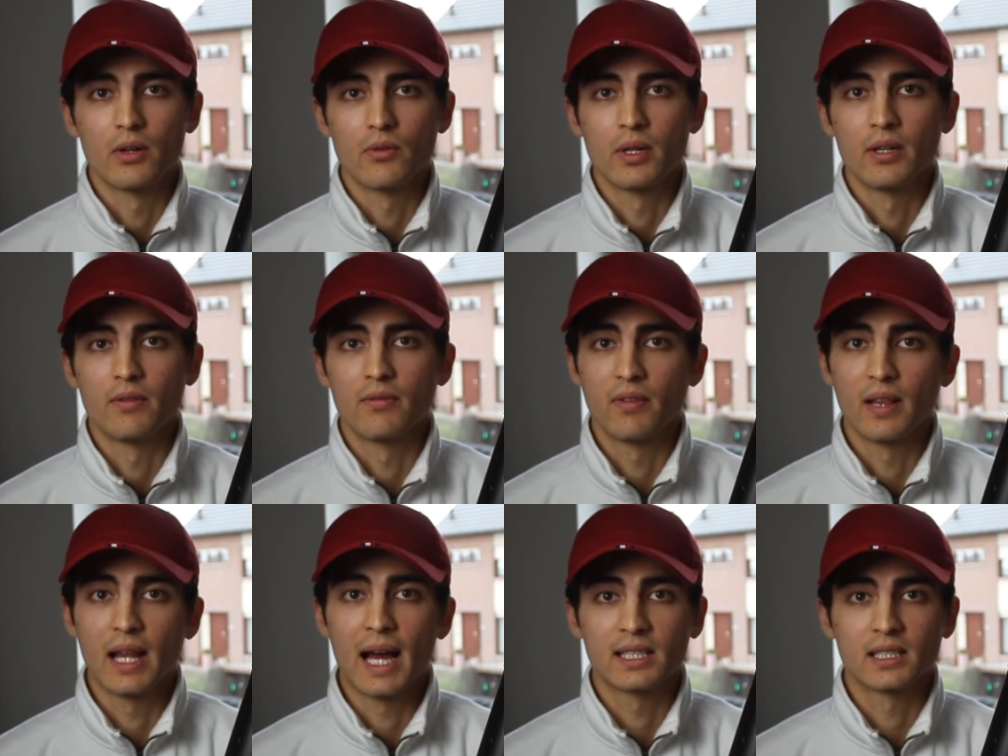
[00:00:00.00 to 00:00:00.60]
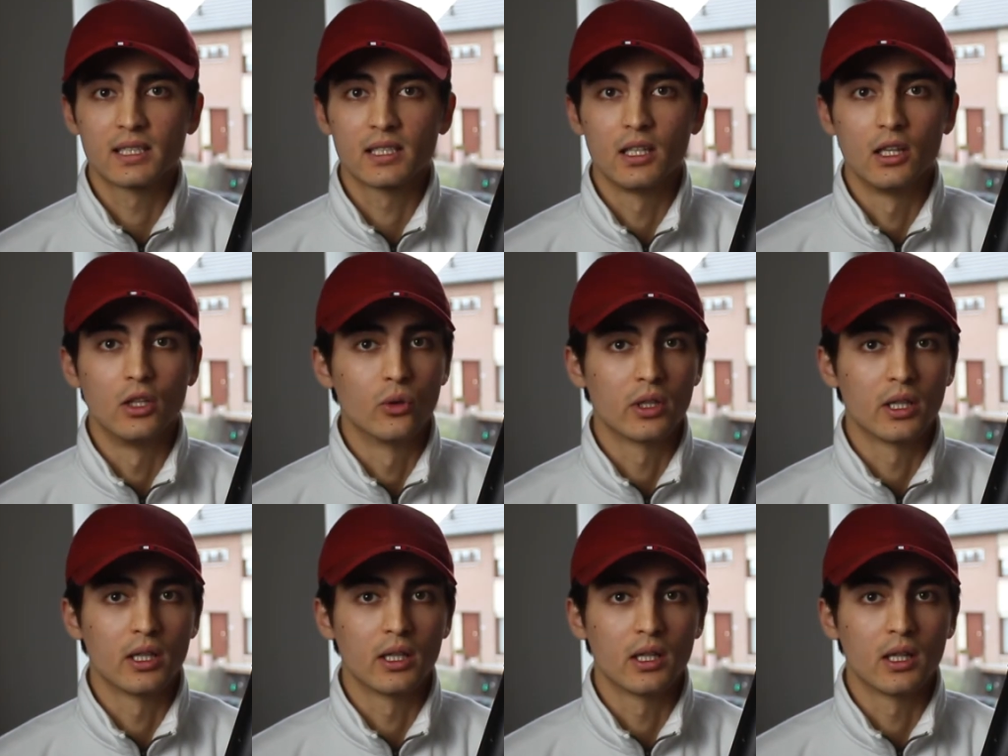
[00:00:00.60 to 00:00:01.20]
flat
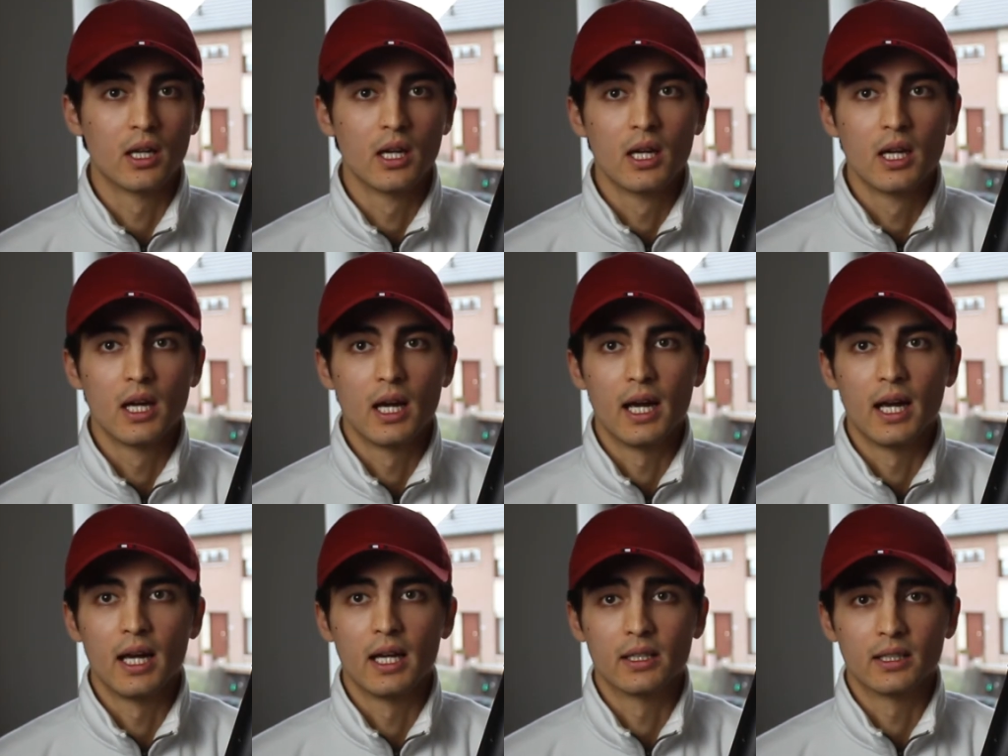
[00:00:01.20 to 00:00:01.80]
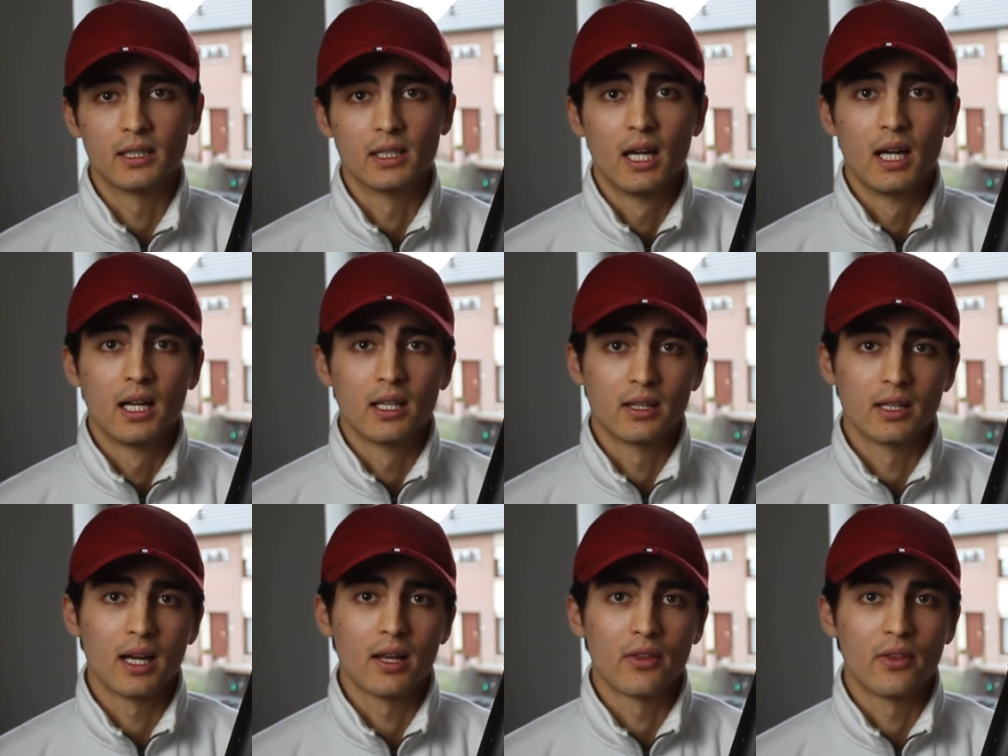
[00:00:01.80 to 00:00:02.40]
looking, and
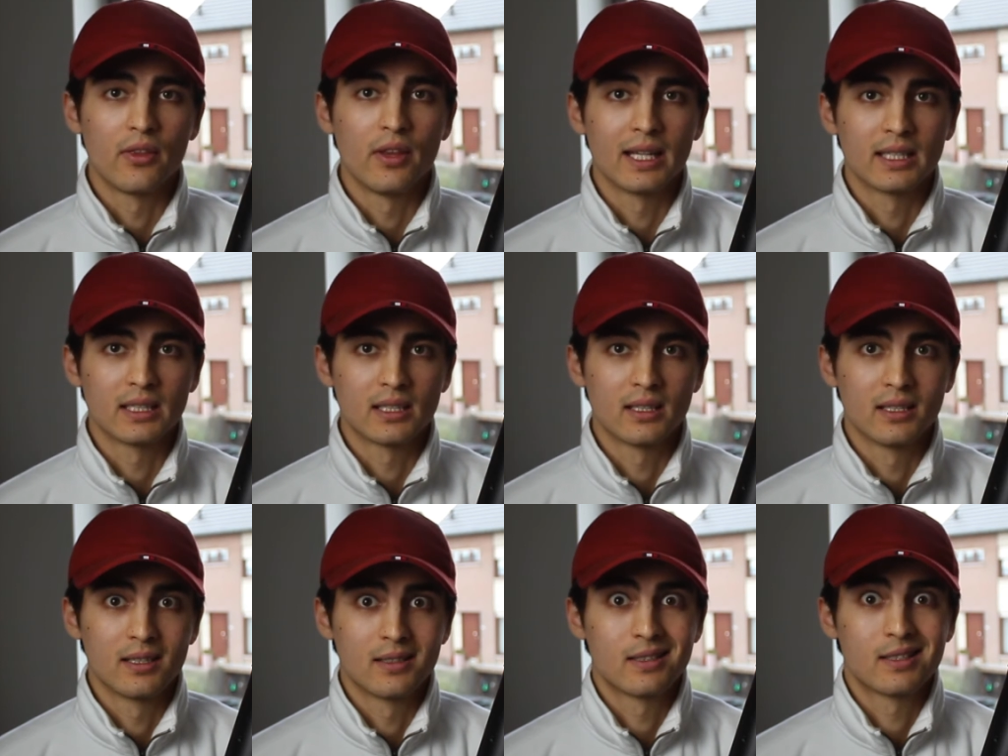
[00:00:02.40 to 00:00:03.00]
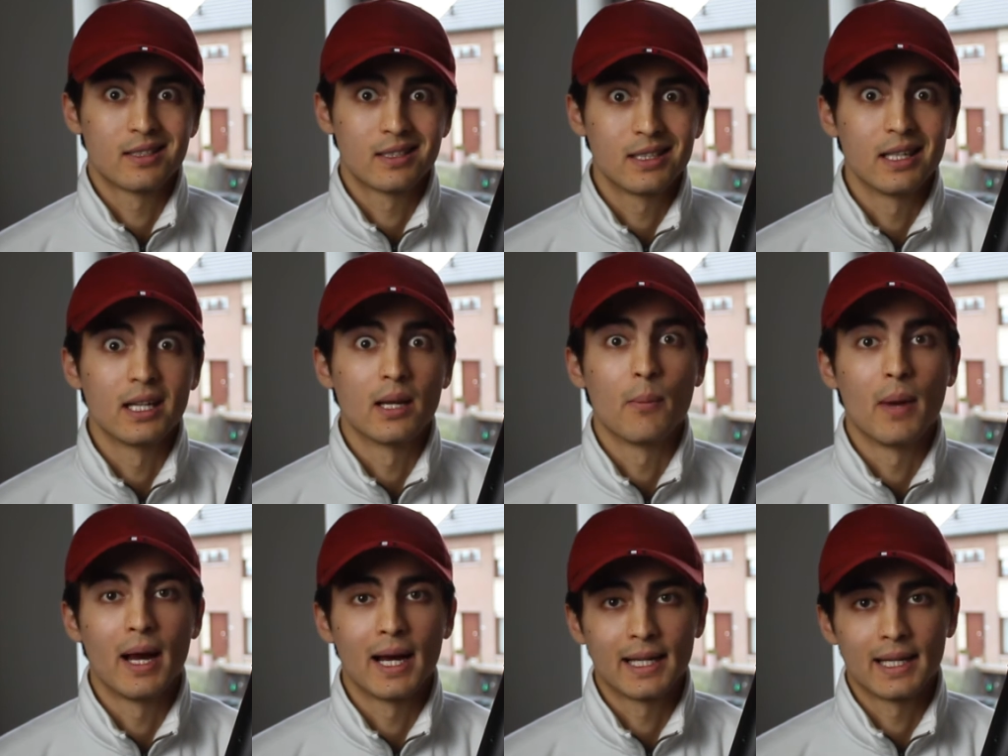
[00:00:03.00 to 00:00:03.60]
not that
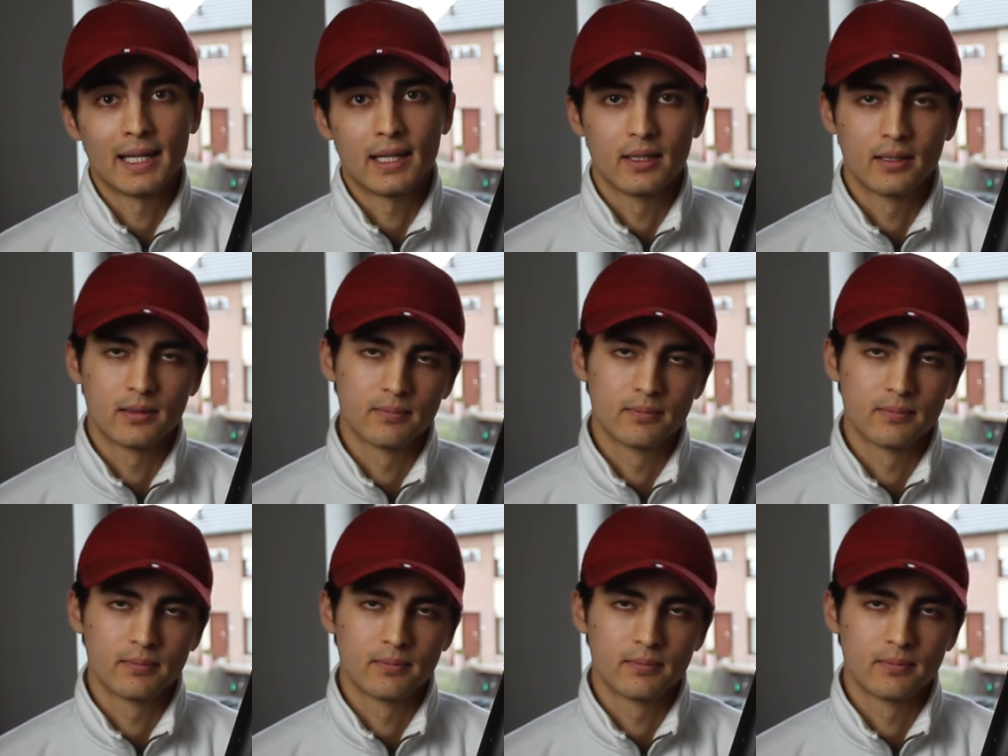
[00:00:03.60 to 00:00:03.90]
cinematic.